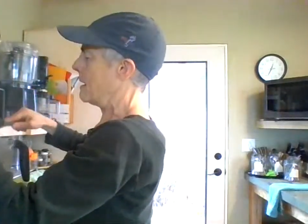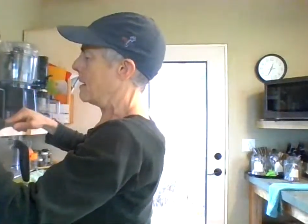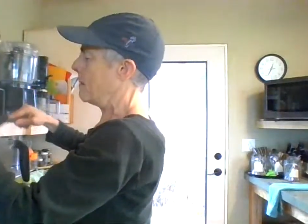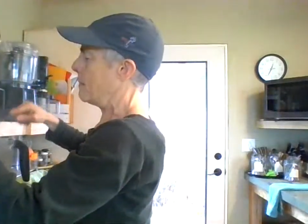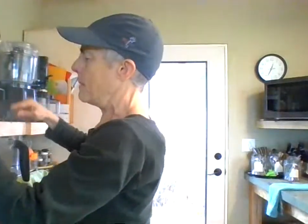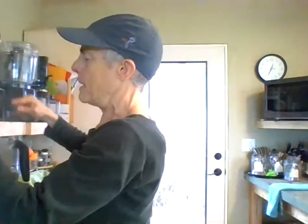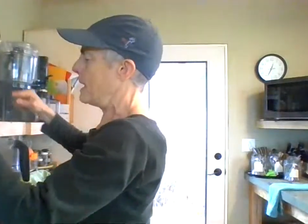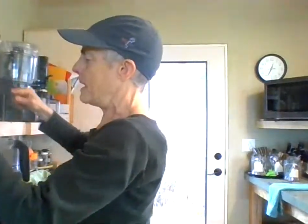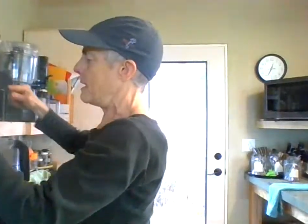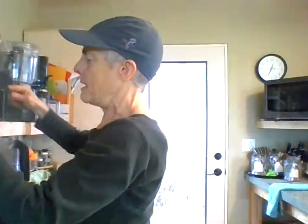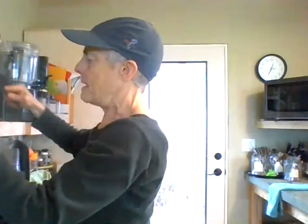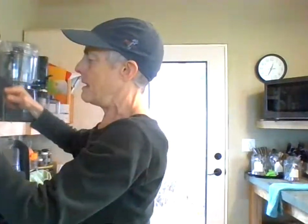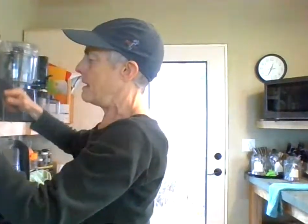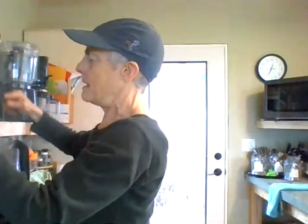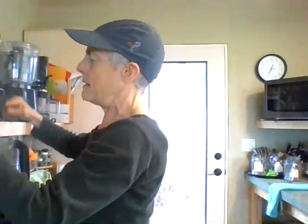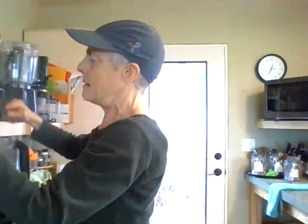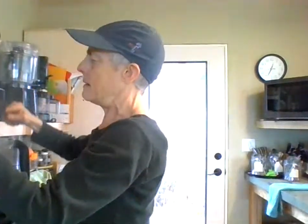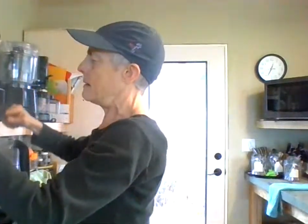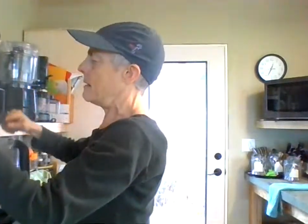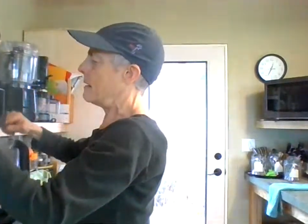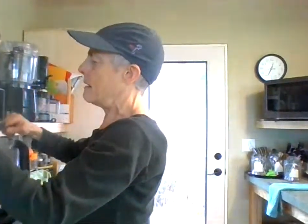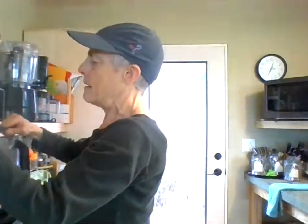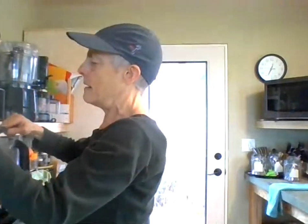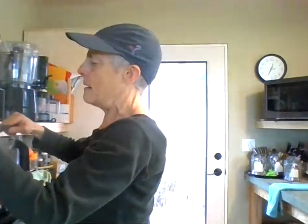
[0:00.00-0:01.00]

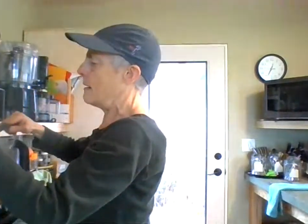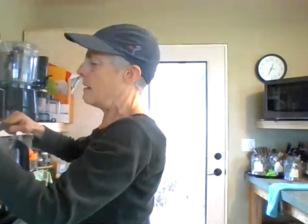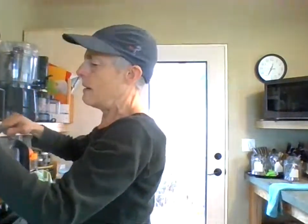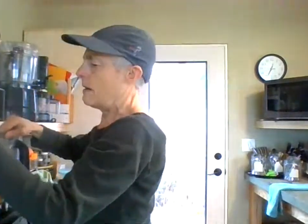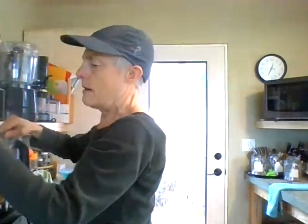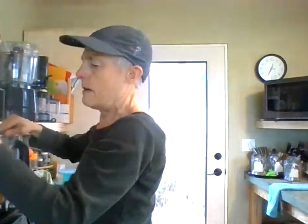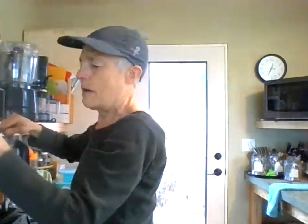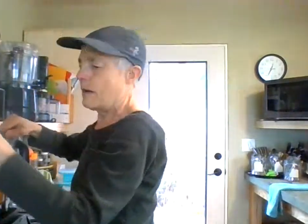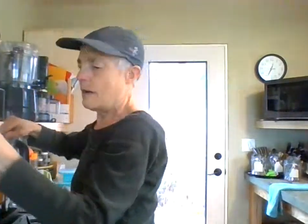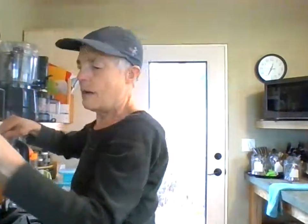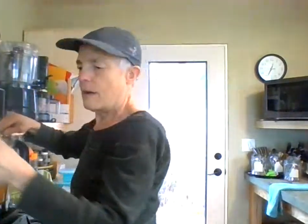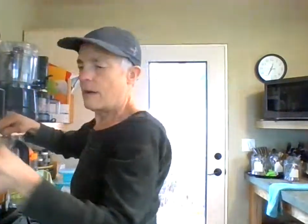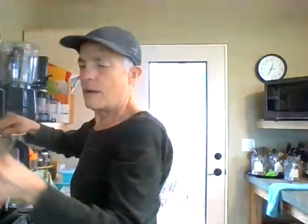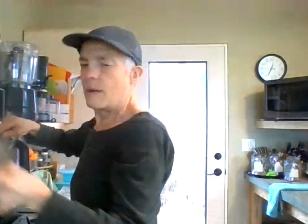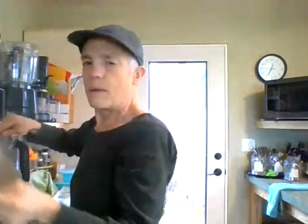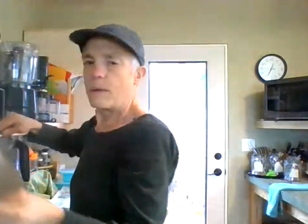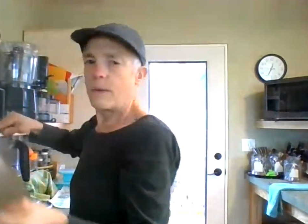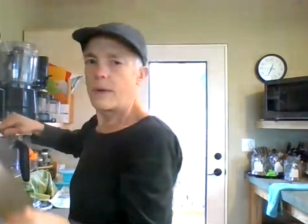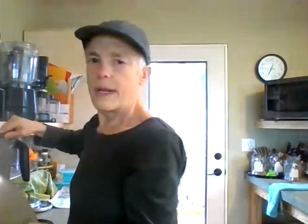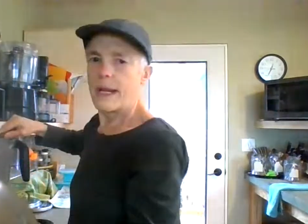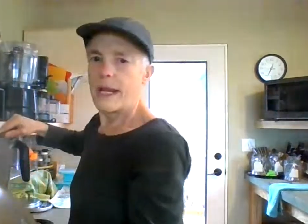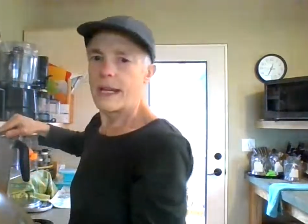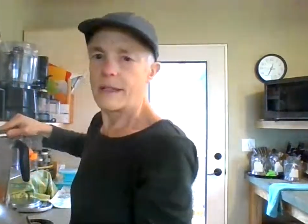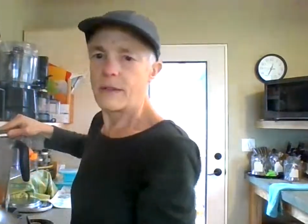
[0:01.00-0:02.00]
Because
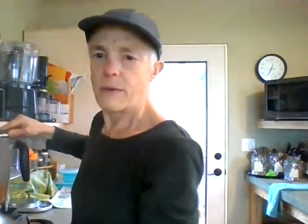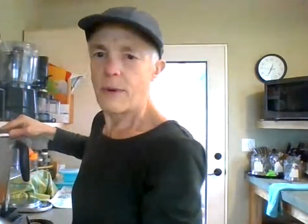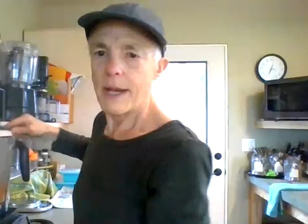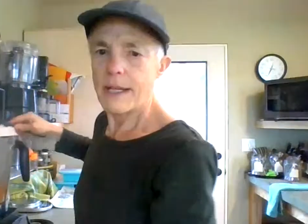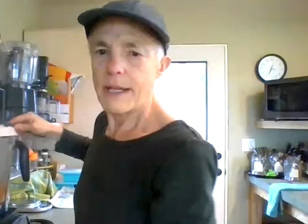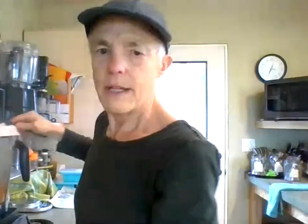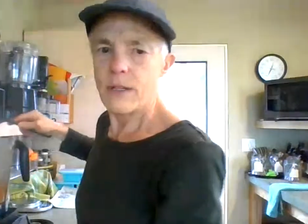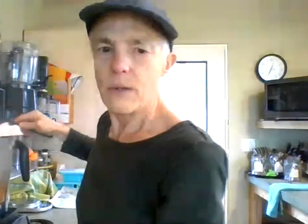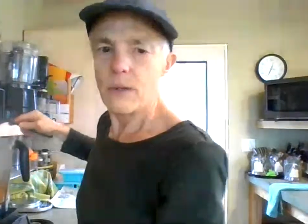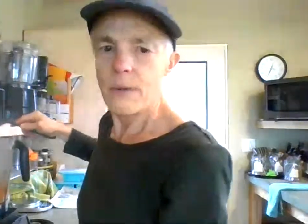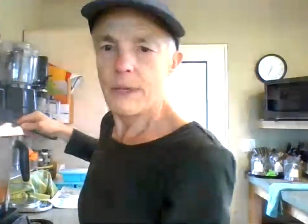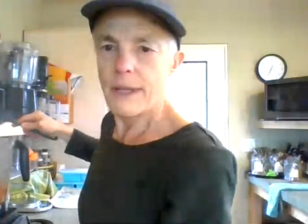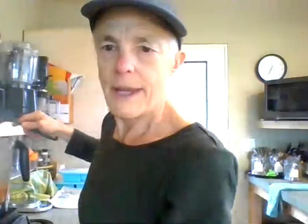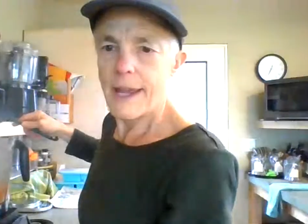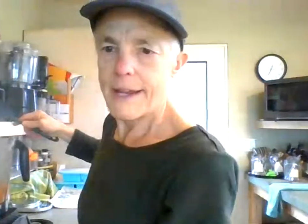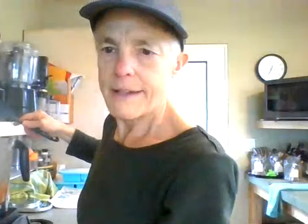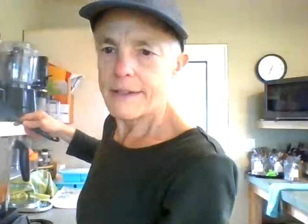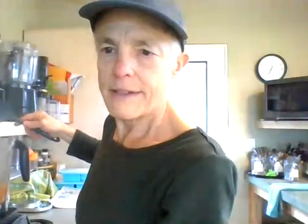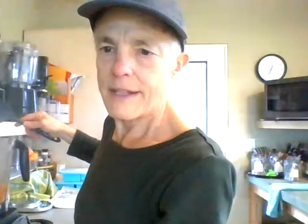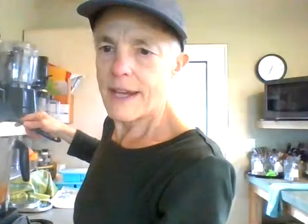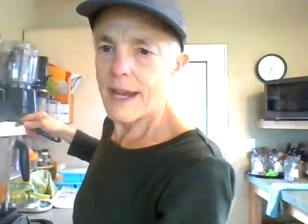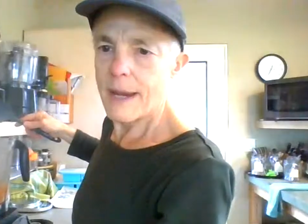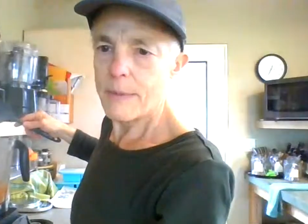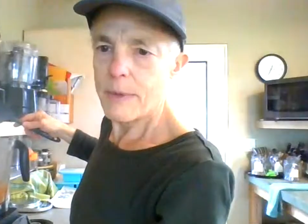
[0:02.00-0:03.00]
when I tried to do it
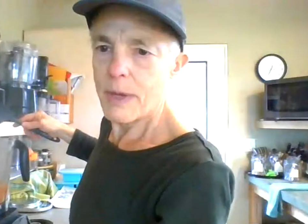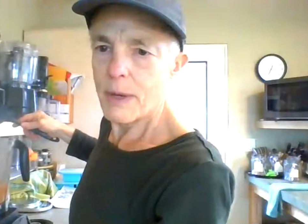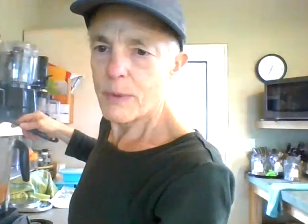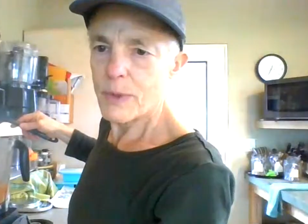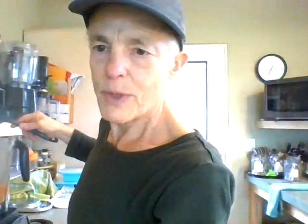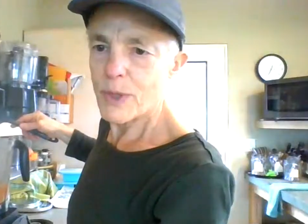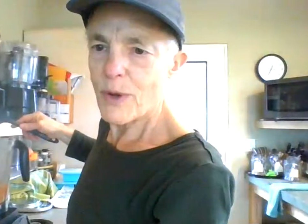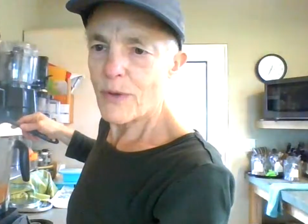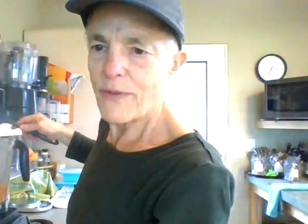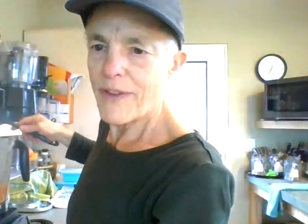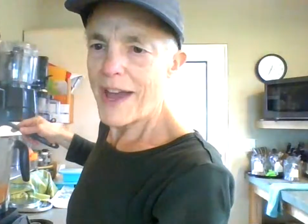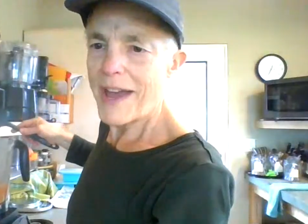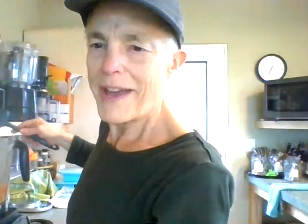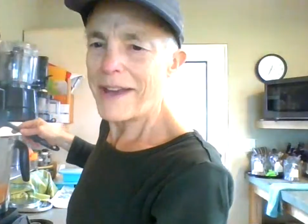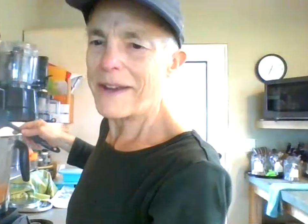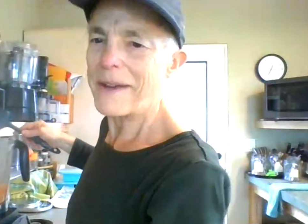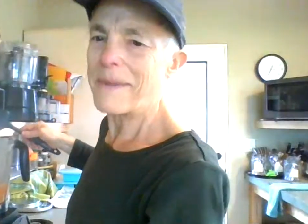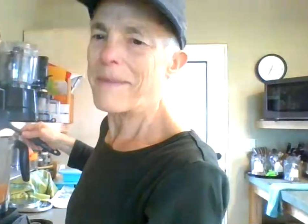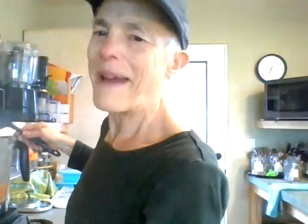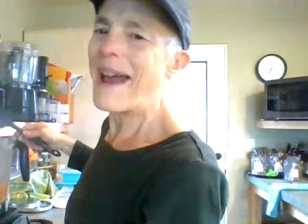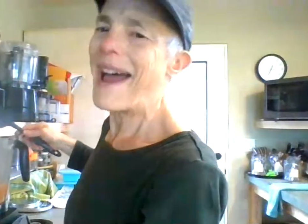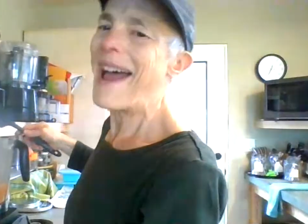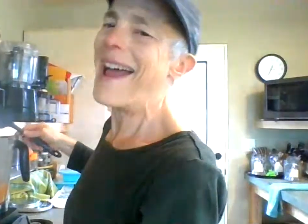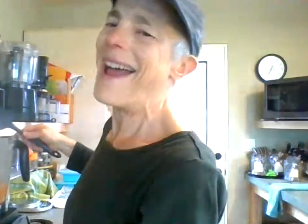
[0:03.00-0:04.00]
last time, there was no
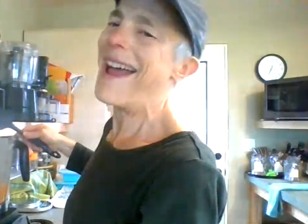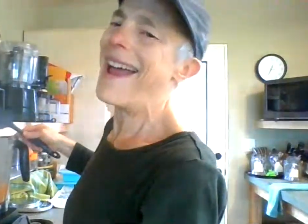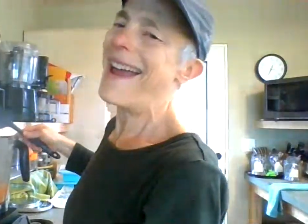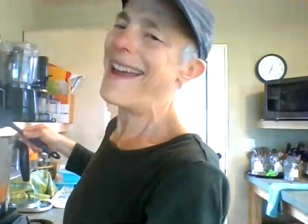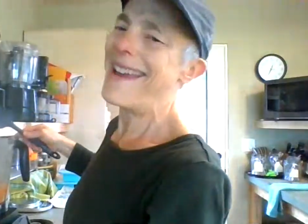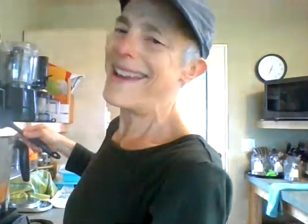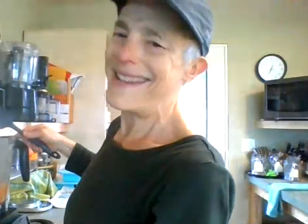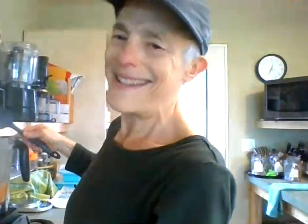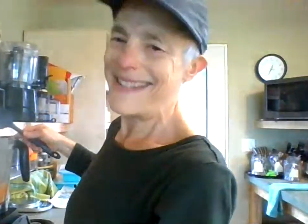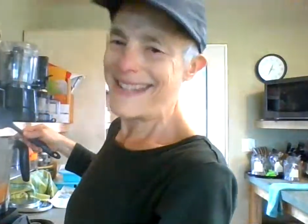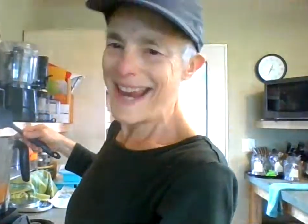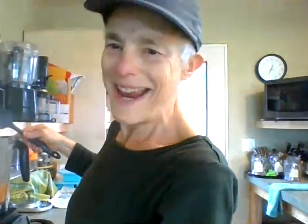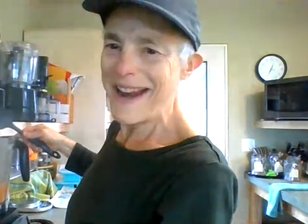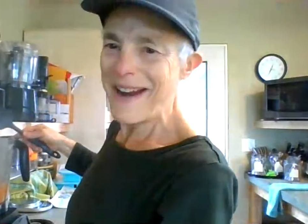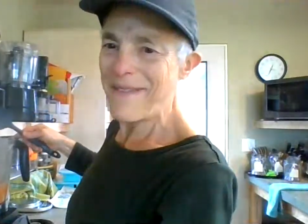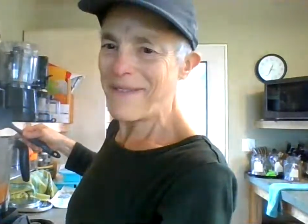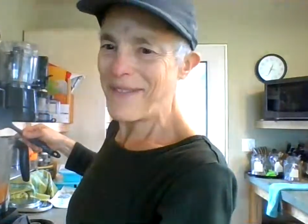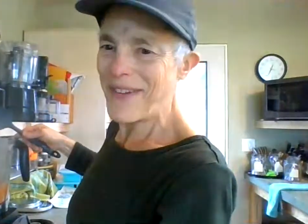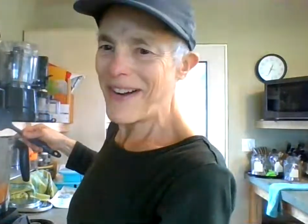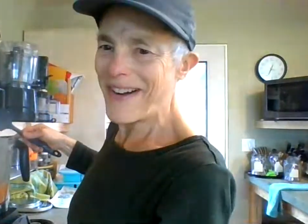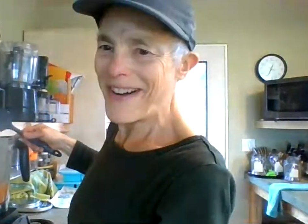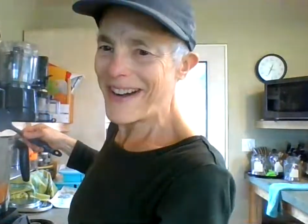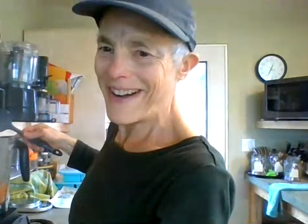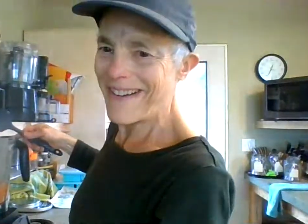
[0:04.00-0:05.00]
volume. Hey,
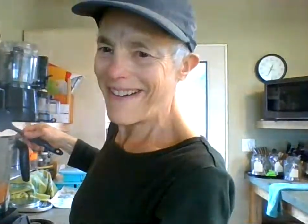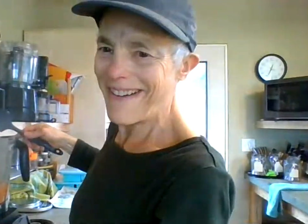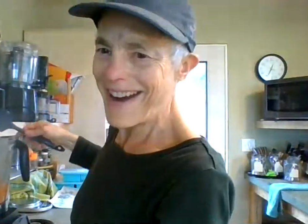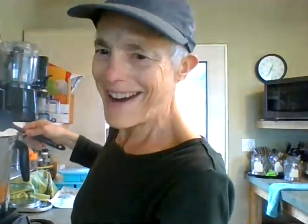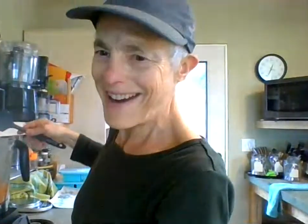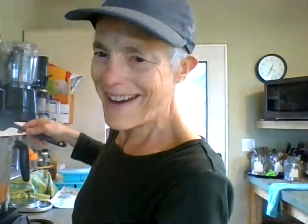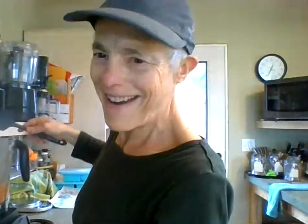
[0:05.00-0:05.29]
Jennifer, here I